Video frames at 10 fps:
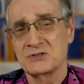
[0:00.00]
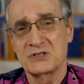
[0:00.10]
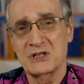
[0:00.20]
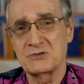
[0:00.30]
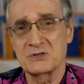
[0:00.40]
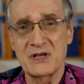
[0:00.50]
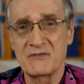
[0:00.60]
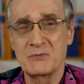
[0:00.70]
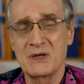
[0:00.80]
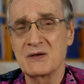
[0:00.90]
6 or
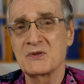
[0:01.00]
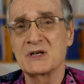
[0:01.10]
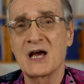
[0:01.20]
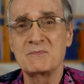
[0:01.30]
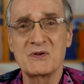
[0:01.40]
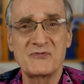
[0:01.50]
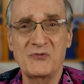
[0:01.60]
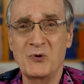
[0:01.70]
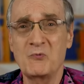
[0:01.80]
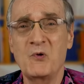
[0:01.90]
7 p.m. the night
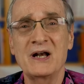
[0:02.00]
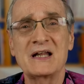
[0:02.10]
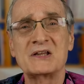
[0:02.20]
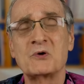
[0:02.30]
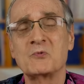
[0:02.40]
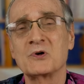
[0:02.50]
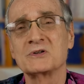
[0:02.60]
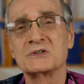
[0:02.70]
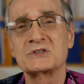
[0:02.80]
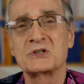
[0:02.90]
before. What in the
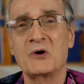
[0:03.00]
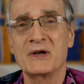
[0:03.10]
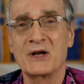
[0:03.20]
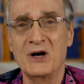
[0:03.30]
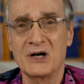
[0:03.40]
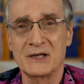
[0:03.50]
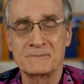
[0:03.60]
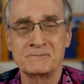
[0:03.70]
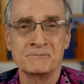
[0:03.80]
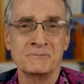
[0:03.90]
world is going
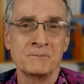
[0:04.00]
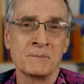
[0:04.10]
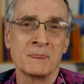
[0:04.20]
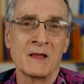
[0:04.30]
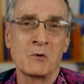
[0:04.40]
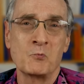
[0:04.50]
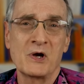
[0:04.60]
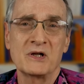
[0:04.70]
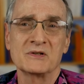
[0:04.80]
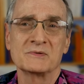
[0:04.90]
on?
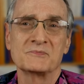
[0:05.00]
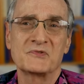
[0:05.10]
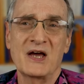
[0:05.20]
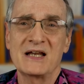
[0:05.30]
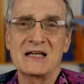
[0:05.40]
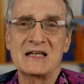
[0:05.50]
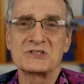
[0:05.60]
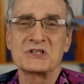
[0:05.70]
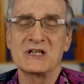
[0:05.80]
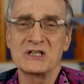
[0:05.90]
Well, that
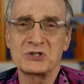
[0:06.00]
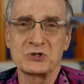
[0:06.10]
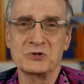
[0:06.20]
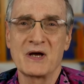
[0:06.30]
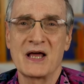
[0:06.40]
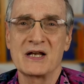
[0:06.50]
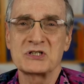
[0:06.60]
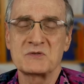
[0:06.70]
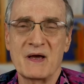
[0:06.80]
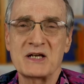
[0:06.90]
is an issue, and
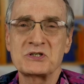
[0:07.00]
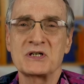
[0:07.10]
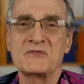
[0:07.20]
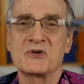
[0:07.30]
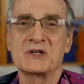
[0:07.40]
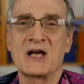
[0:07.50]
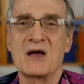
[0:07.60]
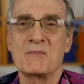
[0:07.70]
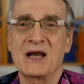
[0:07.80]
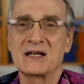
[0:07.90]
especially for
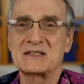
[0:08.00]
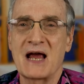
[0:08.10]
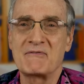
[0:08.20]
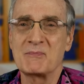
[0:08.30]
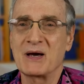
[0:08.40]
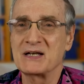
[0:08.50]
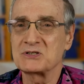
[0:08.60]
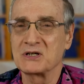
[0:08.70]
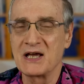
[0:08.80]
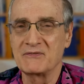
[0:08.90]
diabetics.
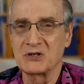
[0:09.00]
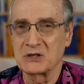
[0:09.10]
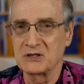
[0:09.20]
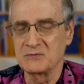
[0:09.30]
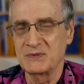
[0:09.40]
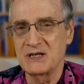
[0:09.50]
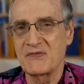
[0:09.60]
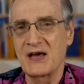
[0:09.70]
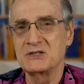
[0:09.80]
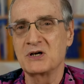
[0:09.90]
Everybody's going to have a little bit
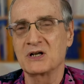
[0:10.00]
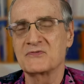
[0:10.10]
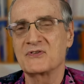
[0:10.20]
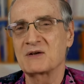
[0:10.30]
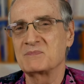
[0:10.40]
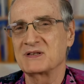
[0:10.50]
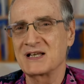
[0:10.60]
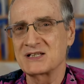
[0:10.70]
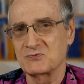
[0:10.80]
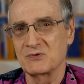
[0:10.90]
of that dawn effect, but
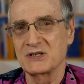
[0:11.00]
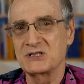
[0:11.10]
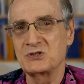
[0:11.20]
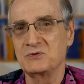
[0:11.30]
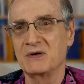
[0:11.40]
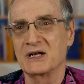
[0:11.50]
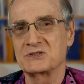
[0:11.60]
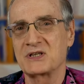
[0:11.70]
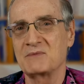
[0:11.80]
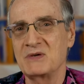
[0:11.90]
that's really too
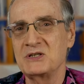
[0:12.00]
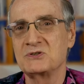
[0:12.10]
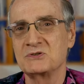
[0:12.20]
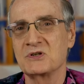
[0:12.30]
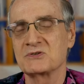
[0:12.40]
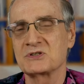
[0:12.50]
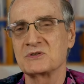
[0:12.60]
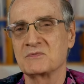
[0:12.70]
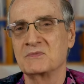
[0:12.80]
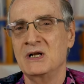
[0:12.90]
much. That means there's
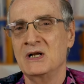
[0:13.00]
some